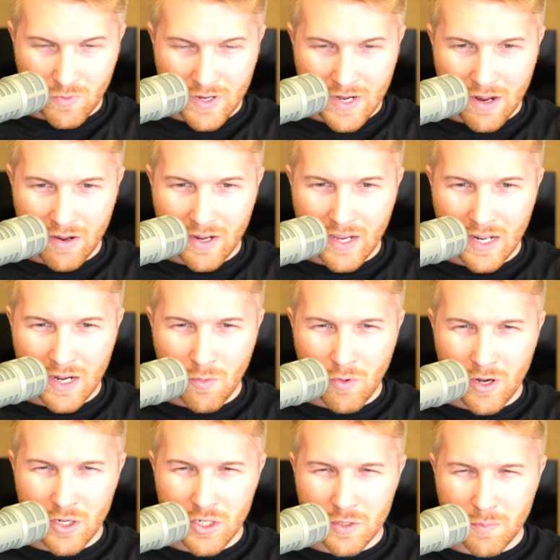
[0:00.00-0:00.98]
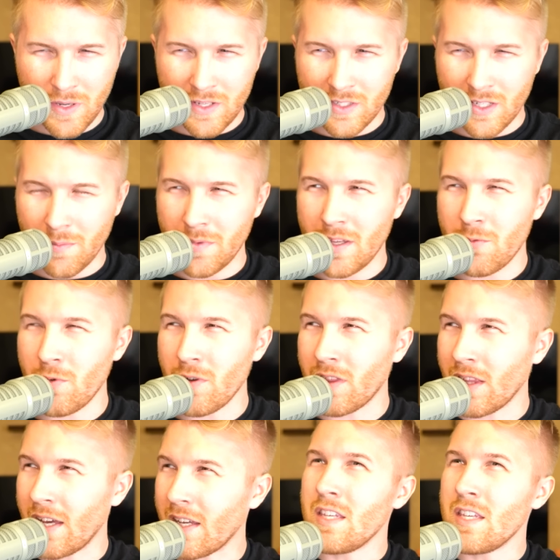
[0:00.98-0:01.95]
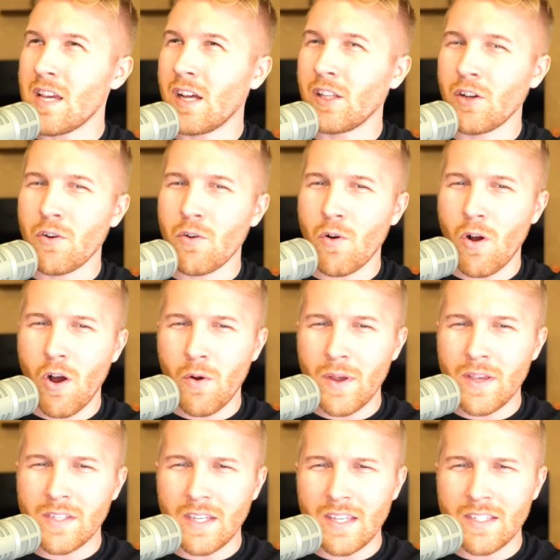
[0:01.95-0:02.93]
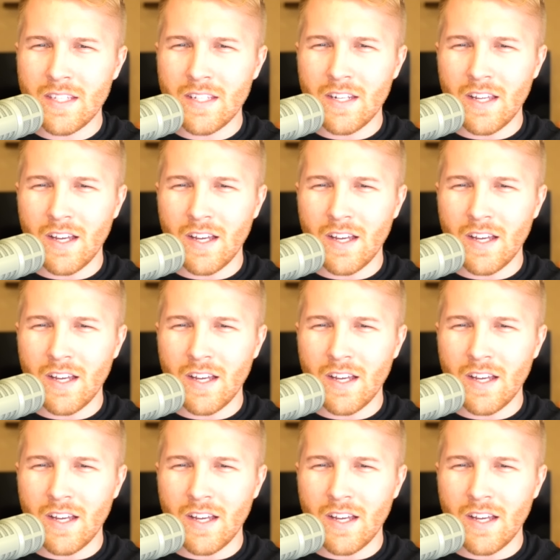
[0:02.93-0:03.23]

Well, now I kind of want to just pick something with like yellow. Oh, is, is it,